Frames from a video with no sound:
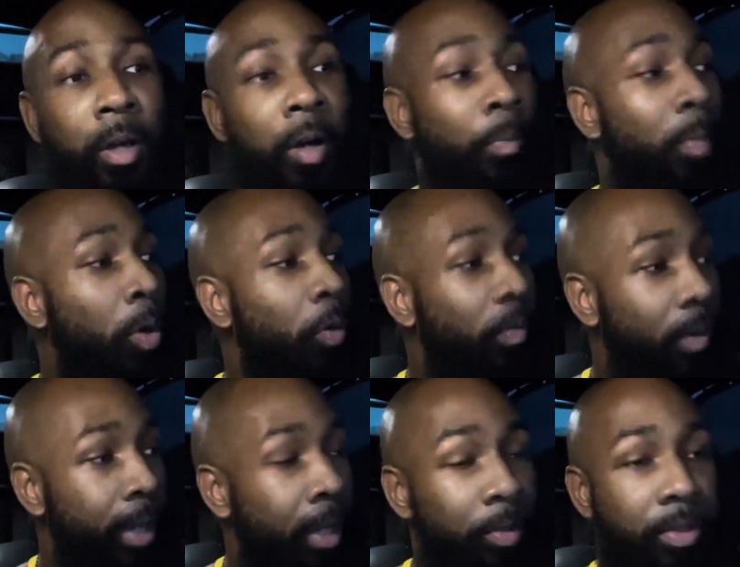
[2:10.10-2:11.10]
Both
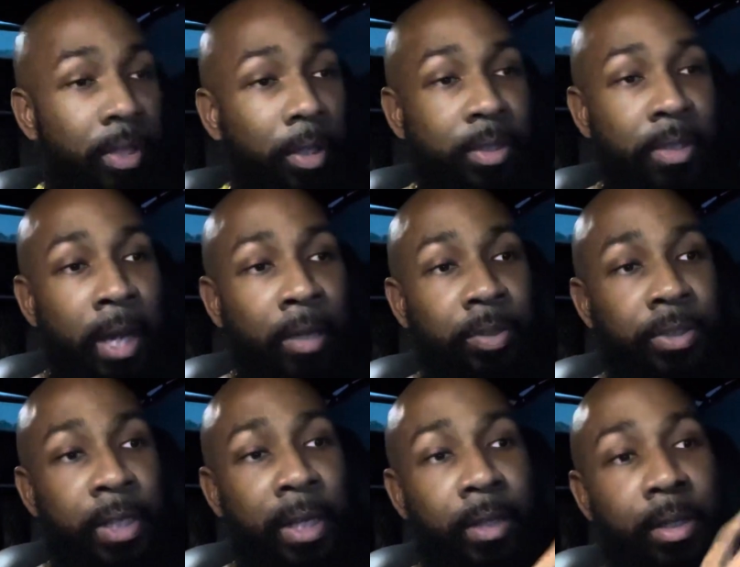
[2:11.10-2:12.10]
held titles
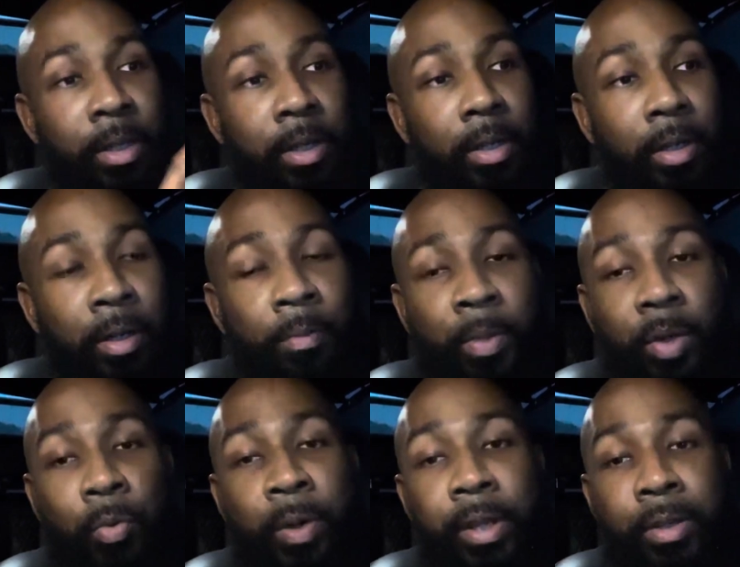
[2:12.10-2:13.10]
at
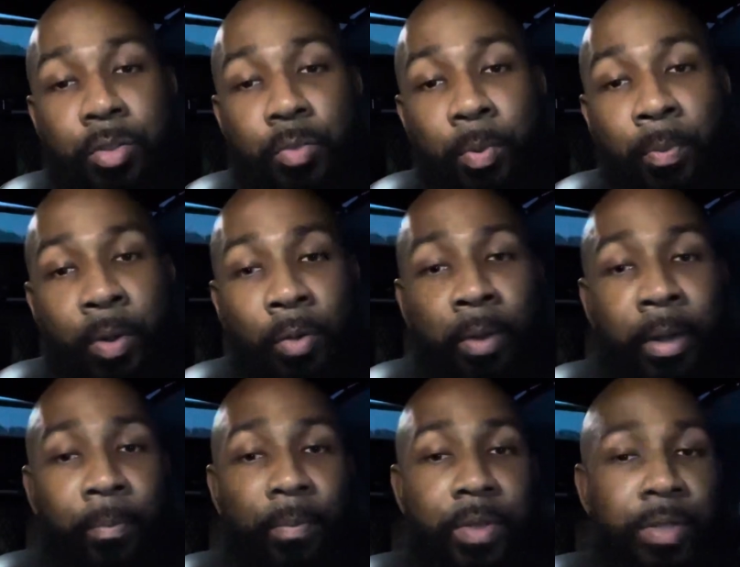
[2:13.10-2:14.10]
middleweight and super
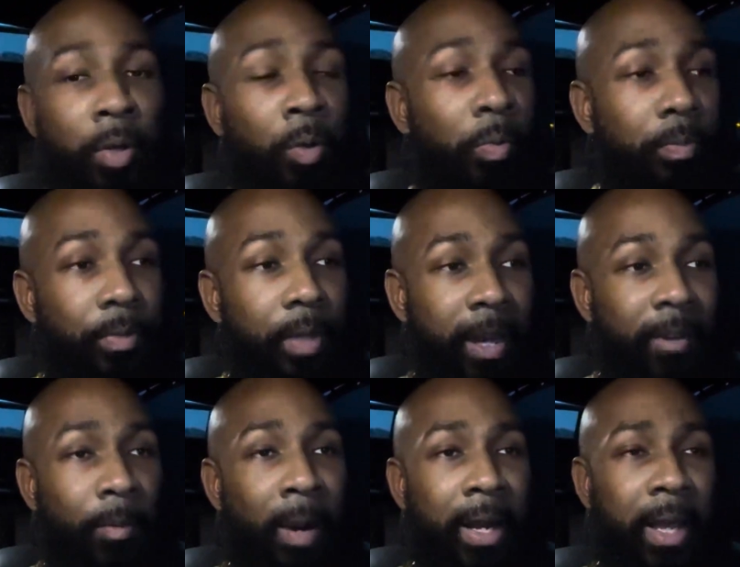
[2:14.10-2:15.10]
middleweight. So
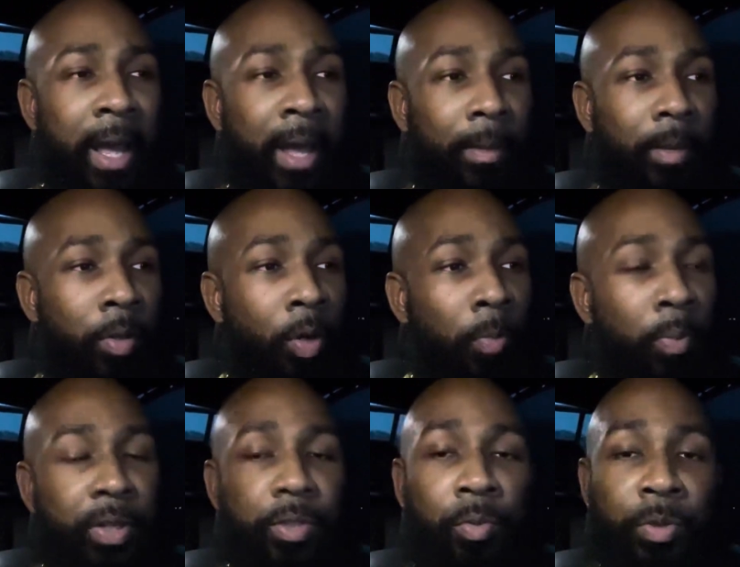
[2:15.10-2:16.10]
everybody had,
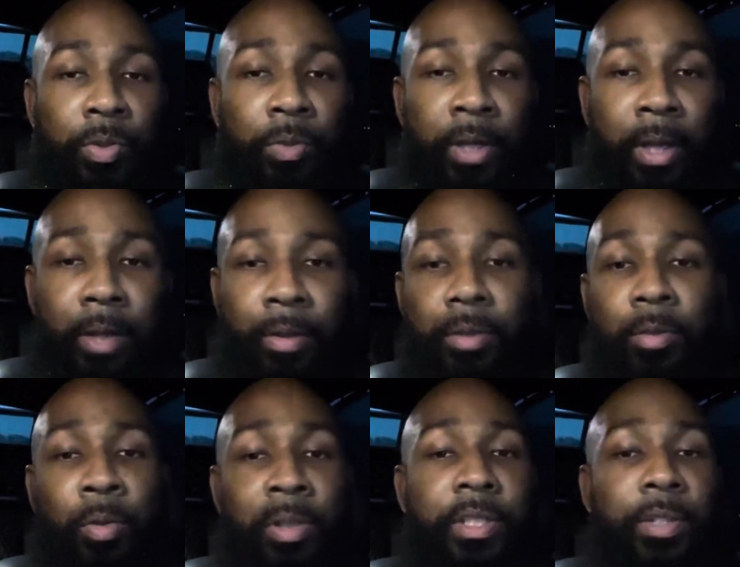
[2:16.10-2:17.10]
put 2 and 2 together,
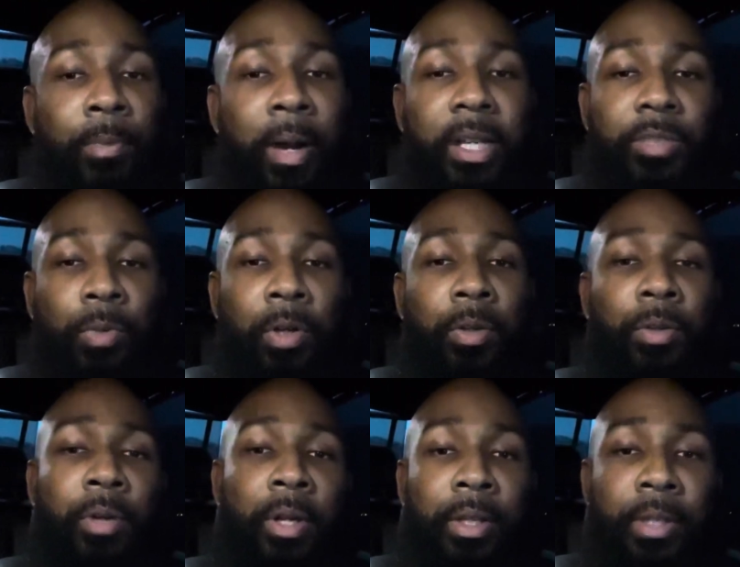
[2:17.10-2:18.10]
or at least the boxing world
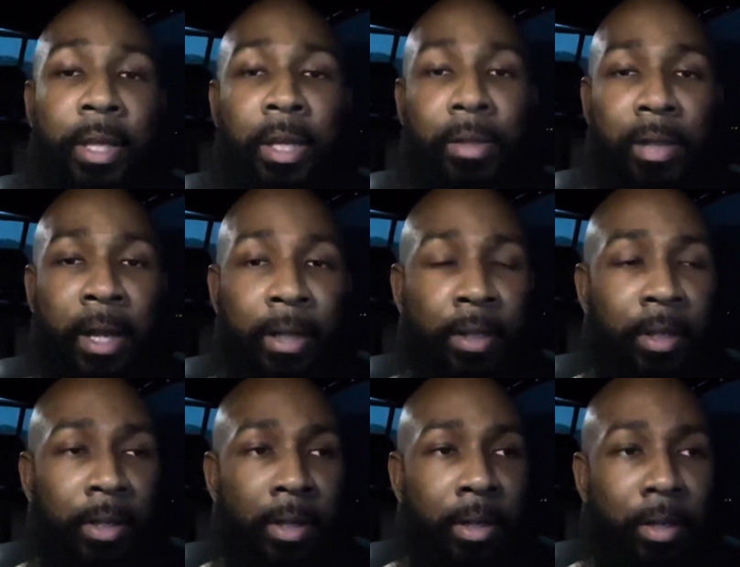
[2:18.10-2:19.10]
did,
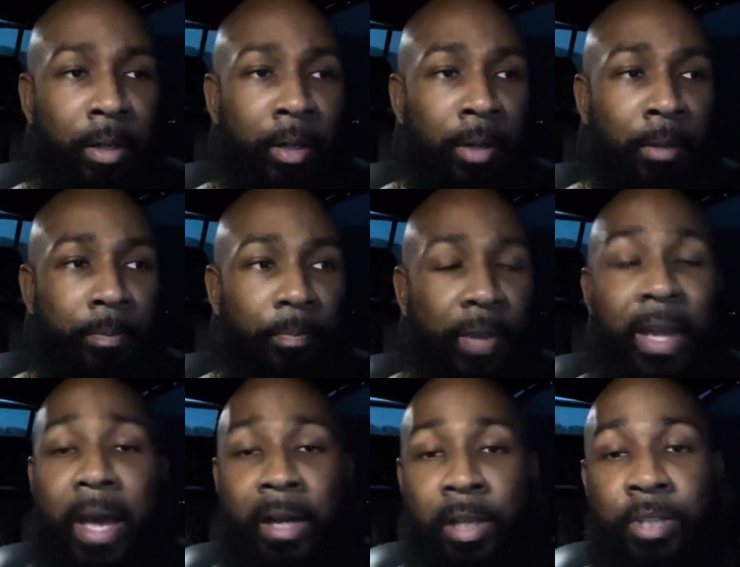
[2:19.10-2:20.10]
and they
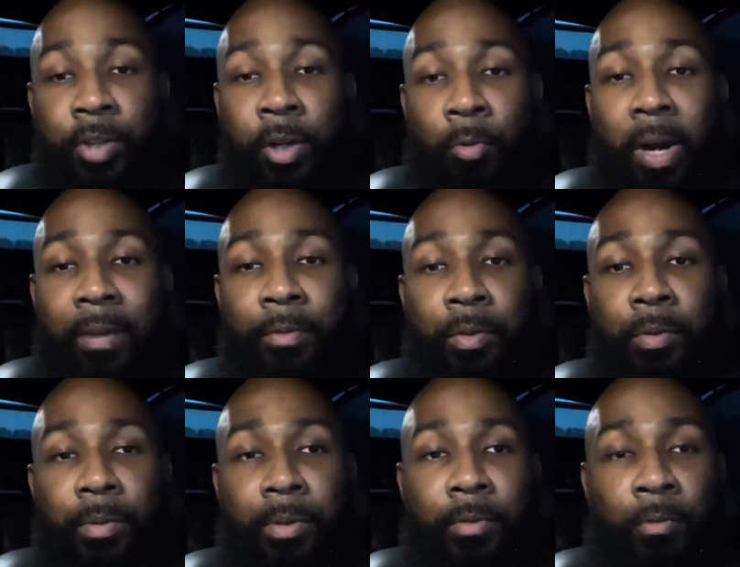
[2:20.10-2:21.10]
had a legendary
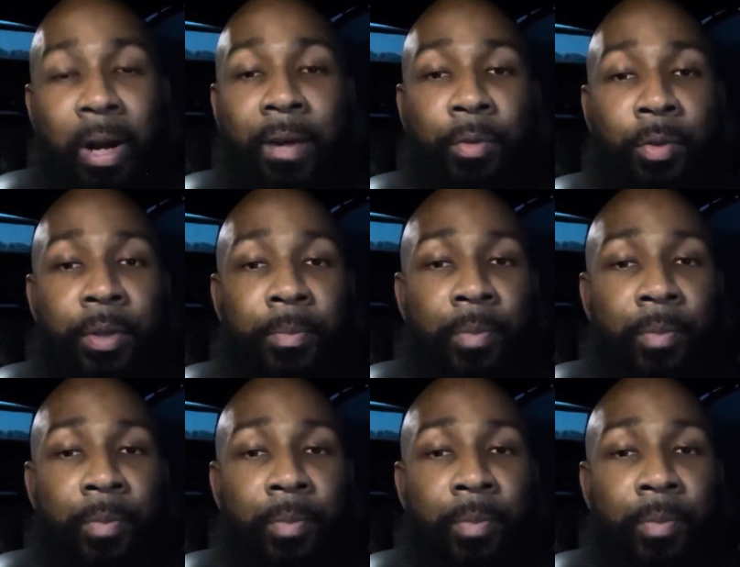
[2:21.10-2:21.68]
rivalry.